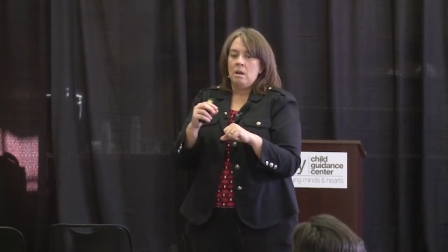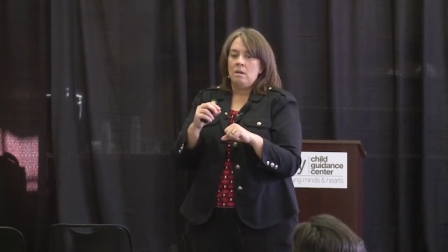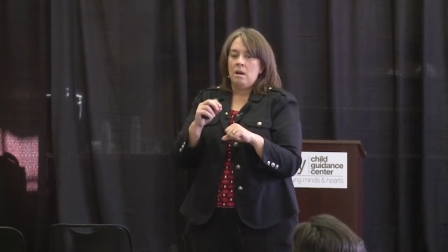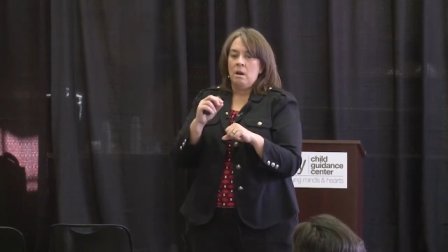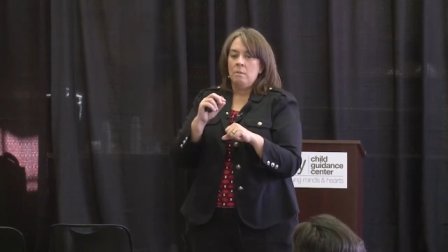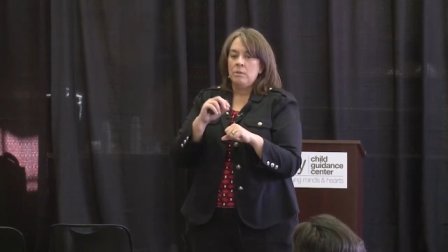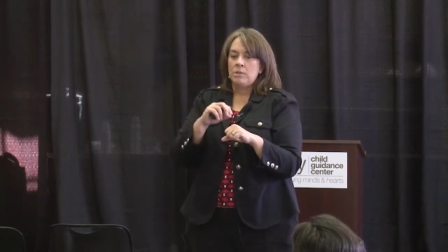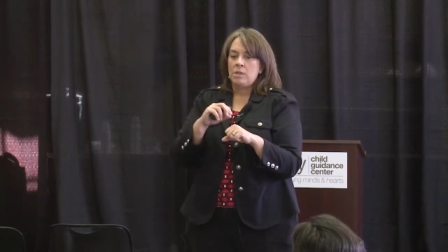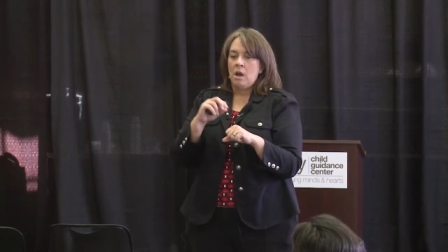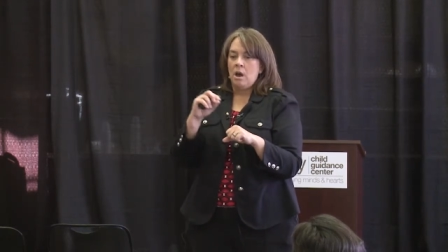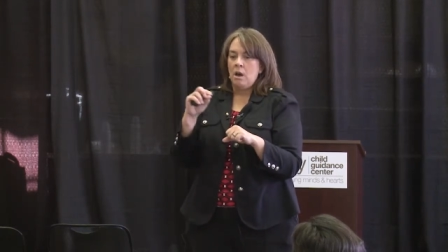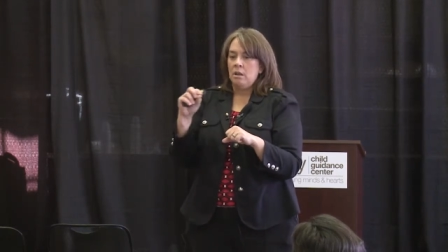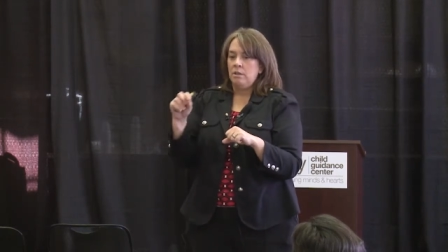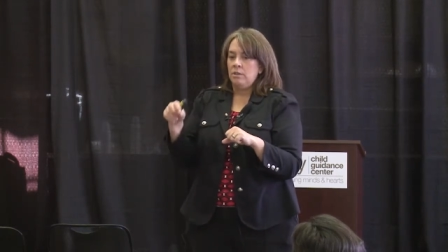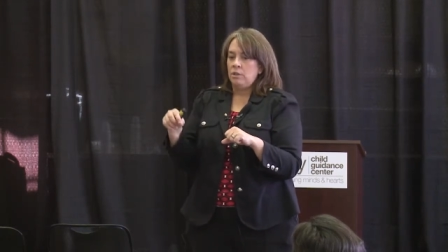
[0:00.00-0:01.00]
almost
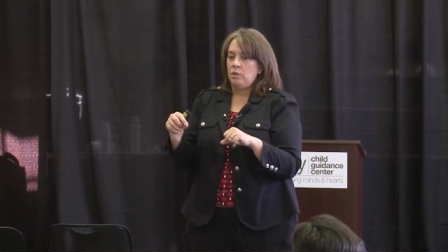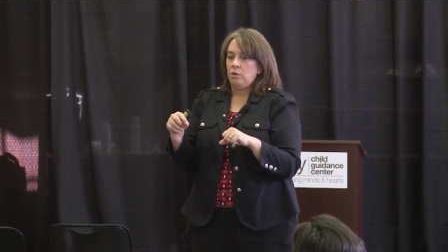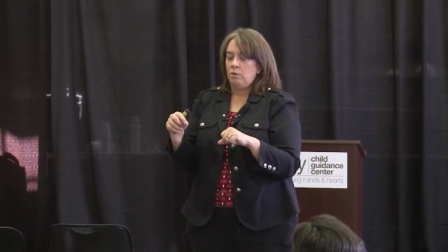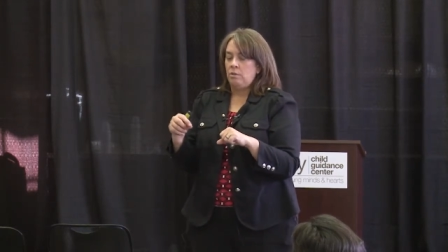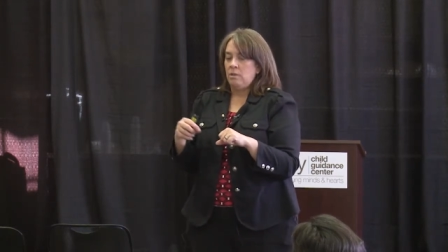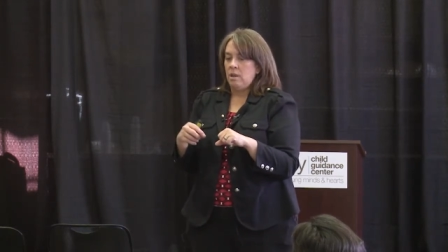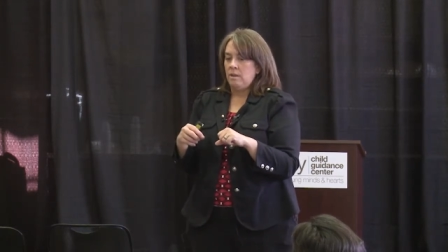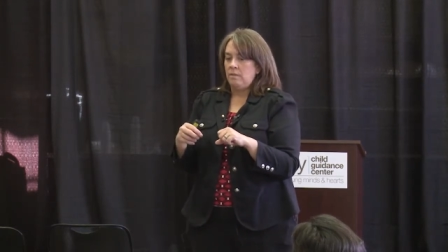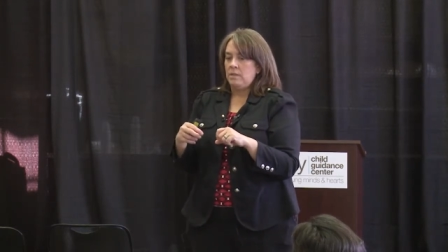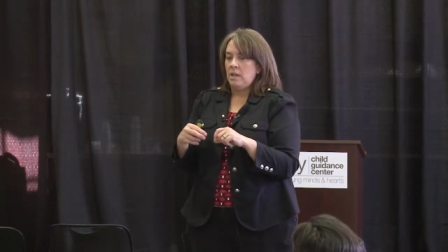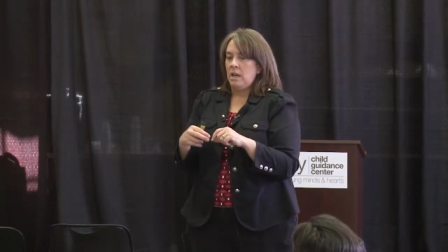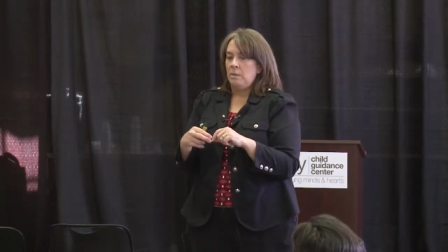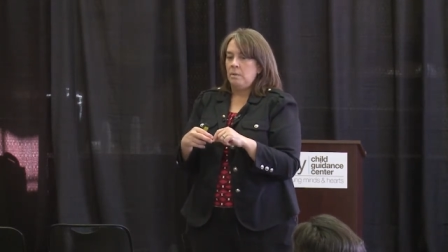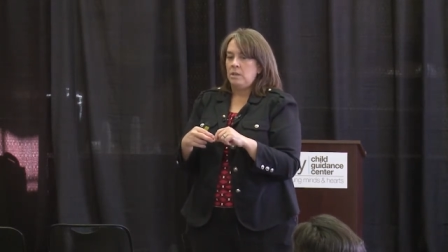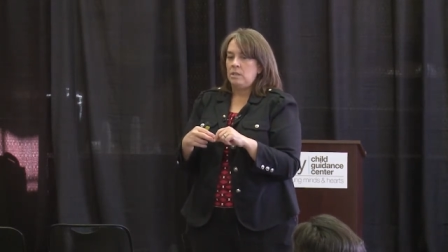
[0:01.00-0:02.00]
all of the children that have
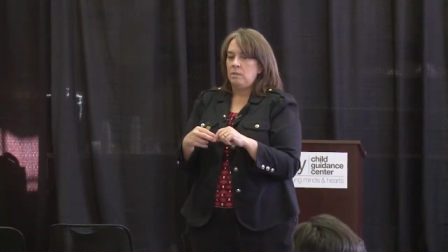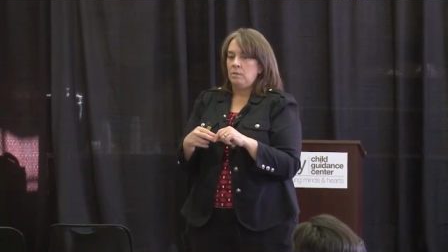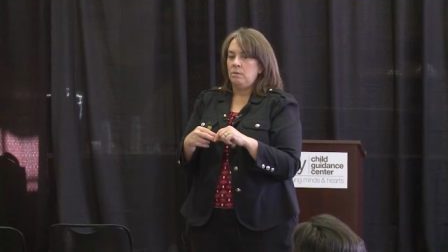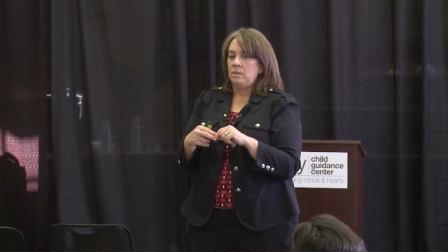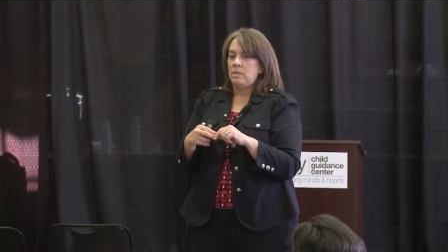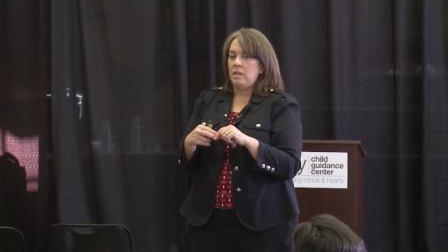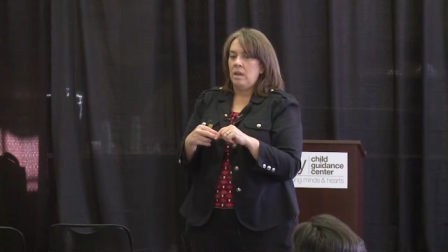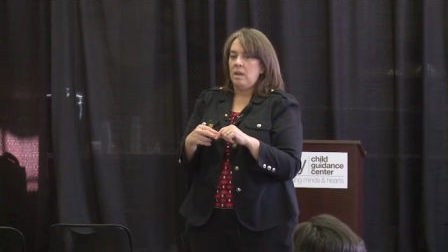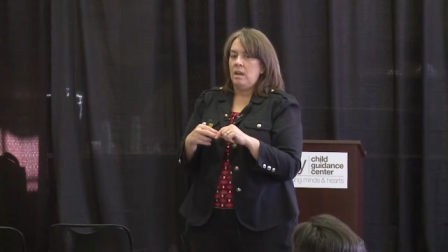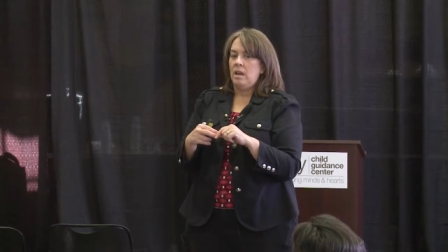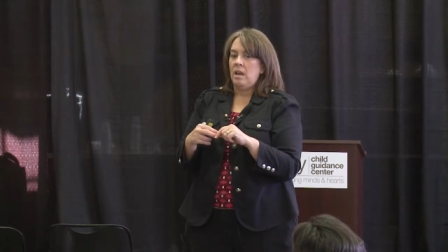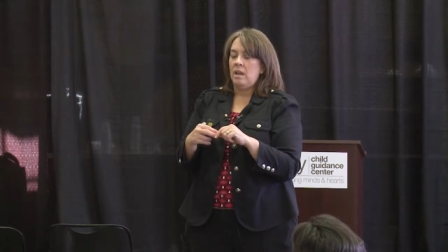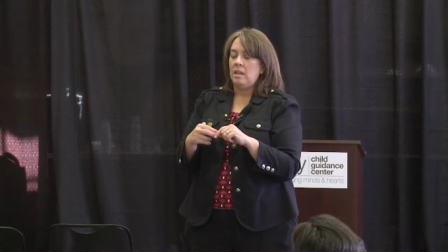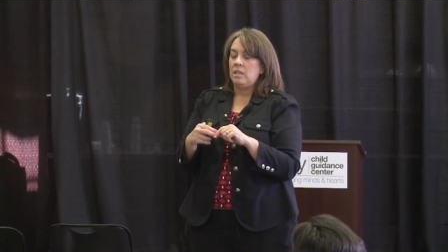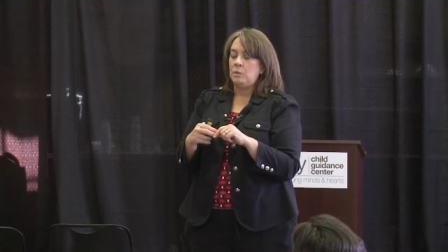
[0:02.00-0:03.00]
died by suicide
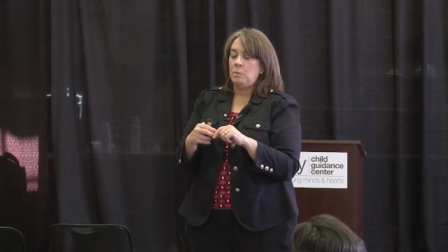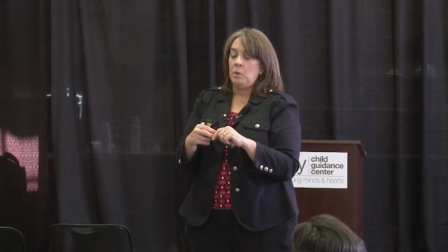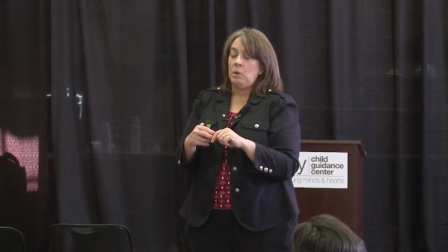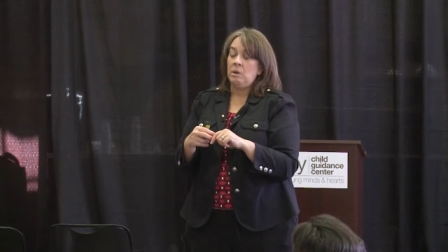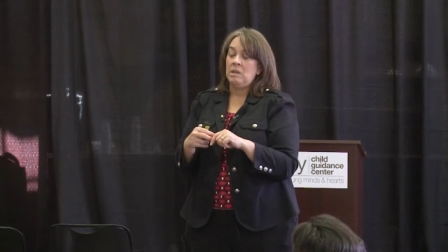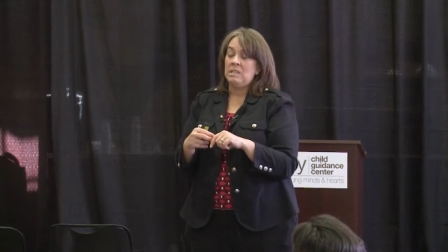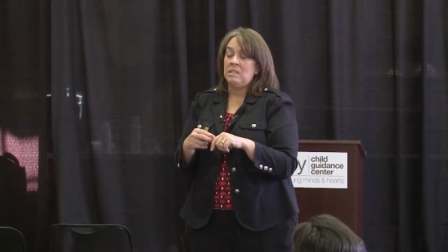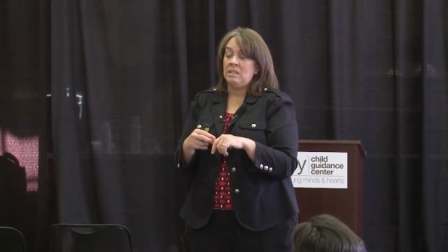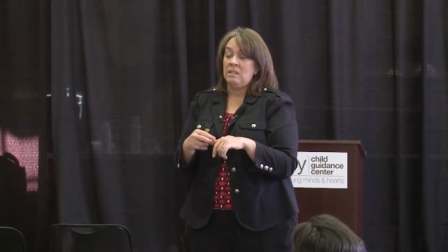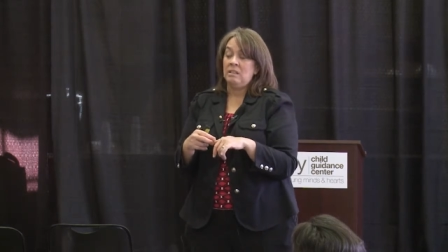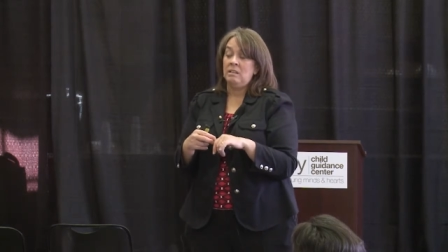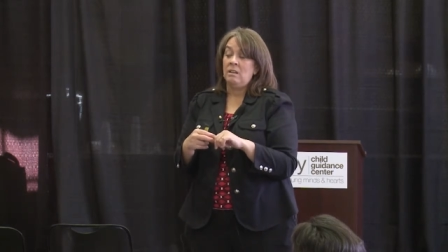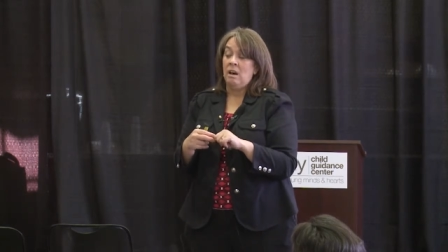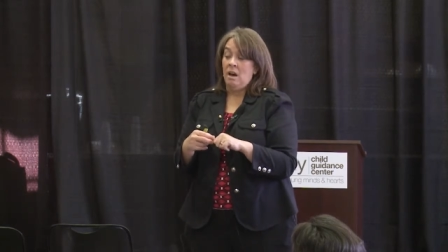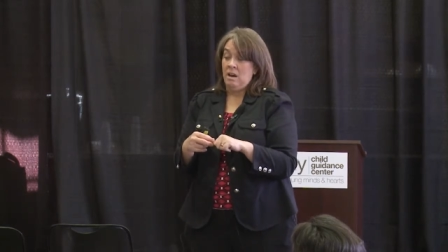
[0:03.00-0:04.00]
had experienced a
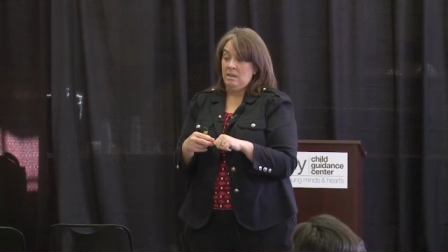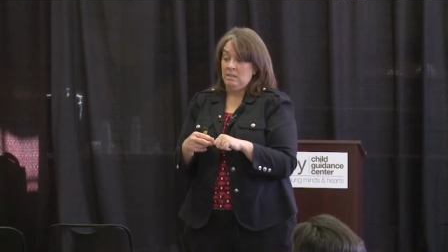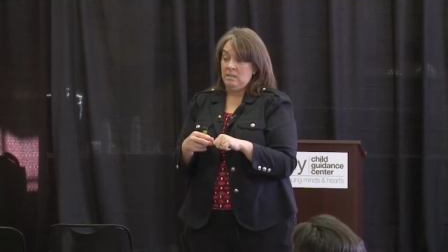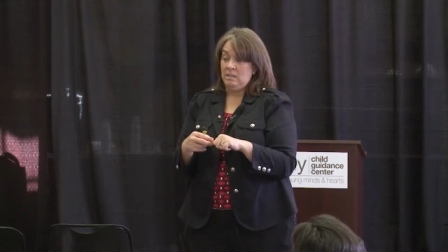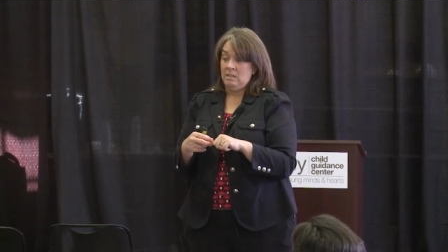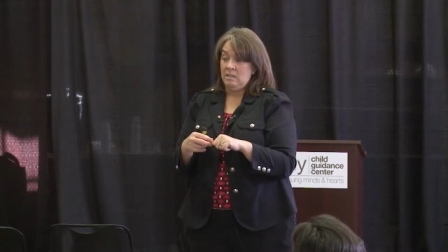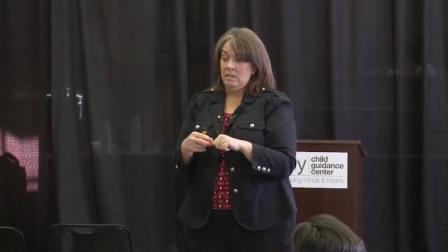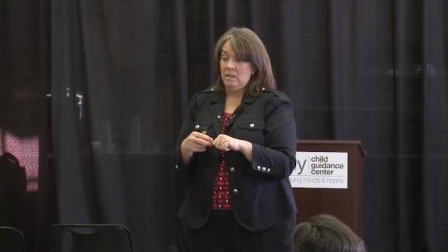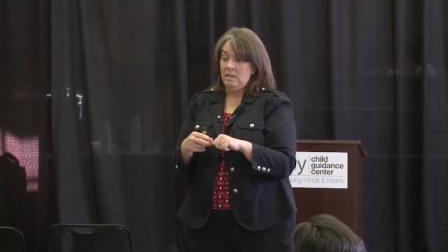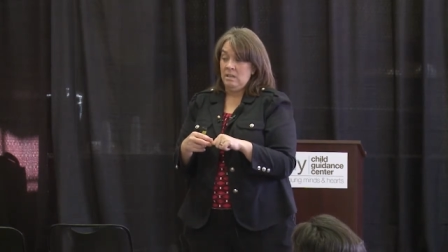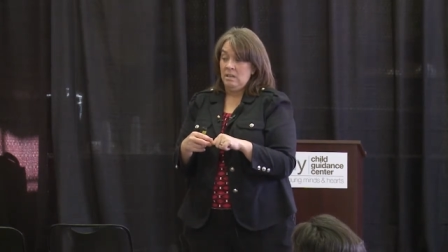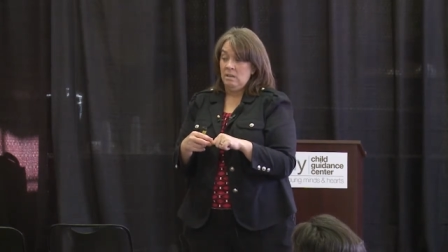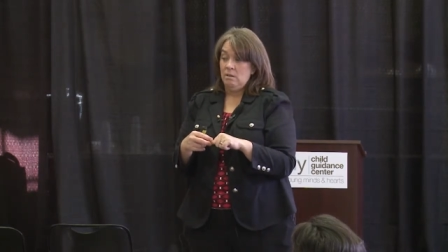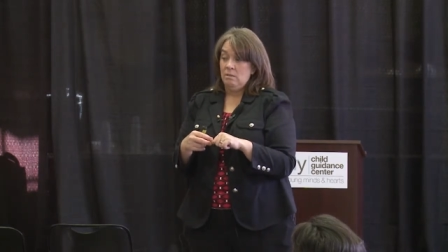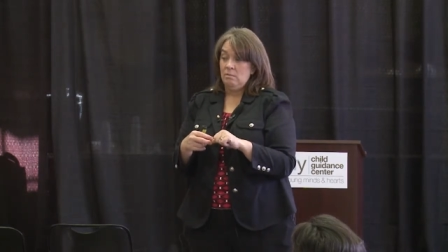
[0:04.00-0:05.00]
loss
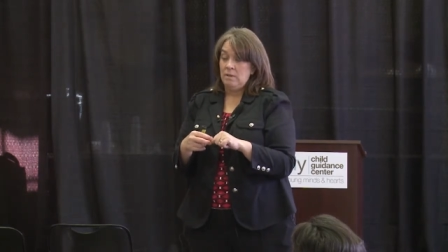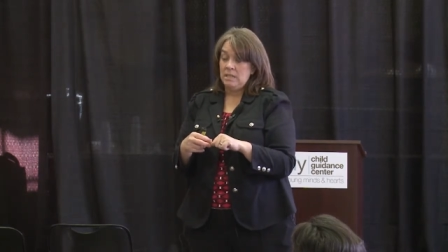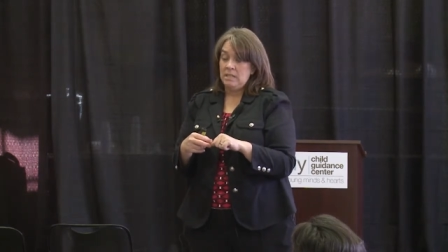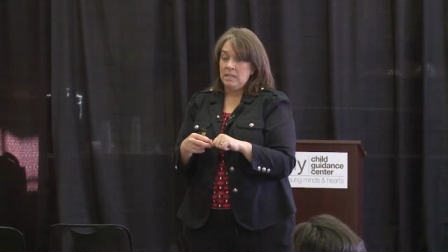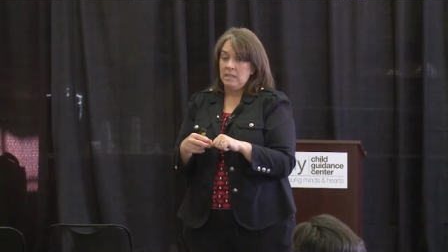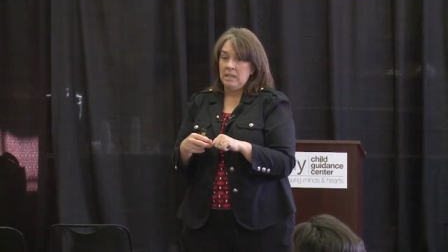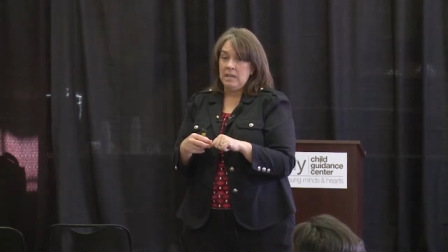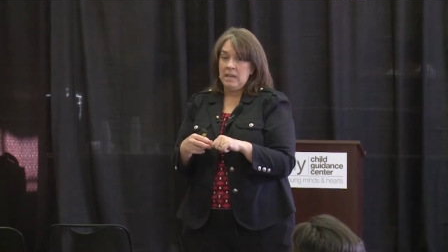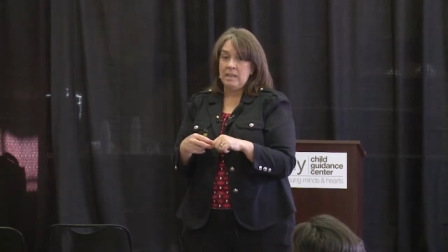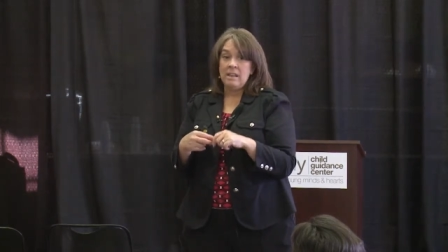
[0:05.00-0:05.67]
recently.